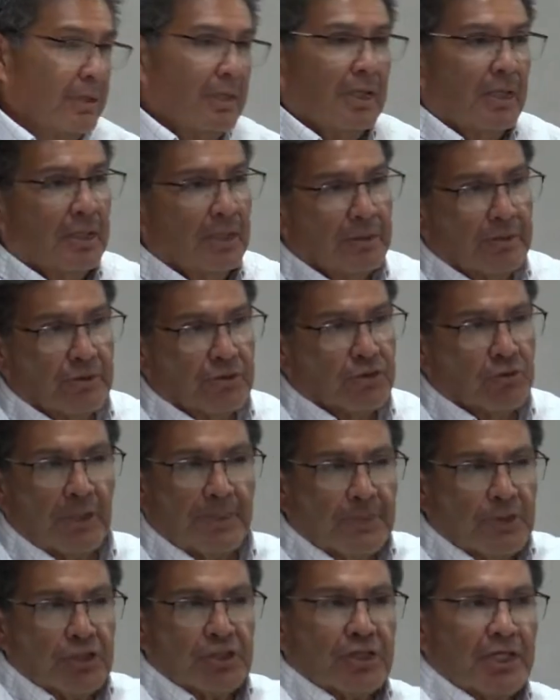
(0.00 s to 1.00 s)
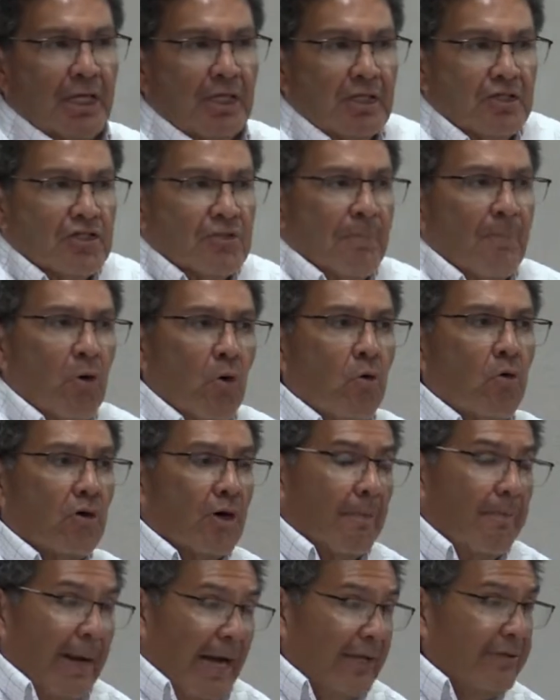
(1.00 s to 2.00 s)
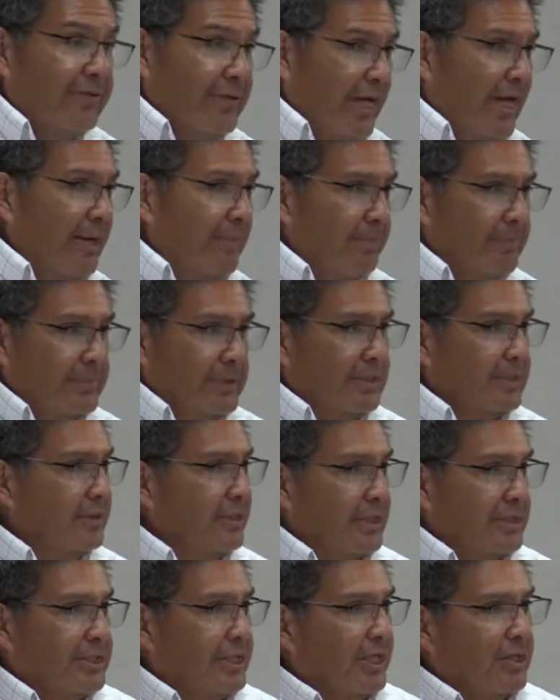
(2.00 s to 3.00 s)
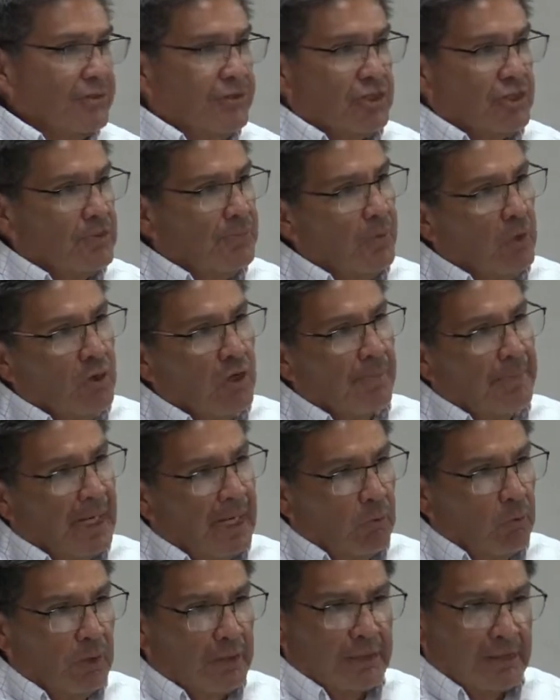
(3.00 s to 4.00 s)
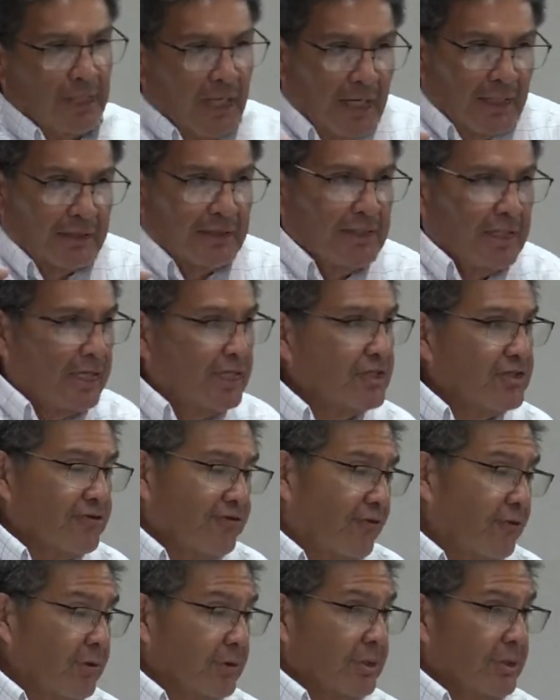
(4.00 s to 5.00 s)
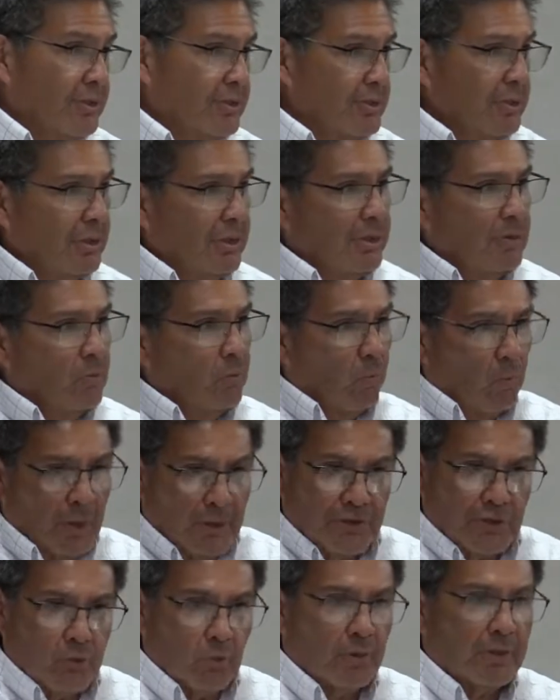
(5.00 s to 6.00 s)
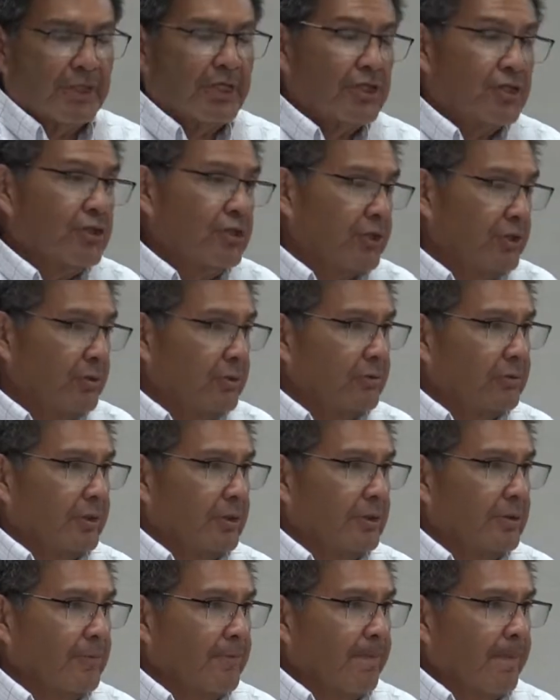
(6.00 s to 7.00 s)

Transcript: Uh, the scriptures tell us more about that. It, it tells us more about what God does for us once we're His children.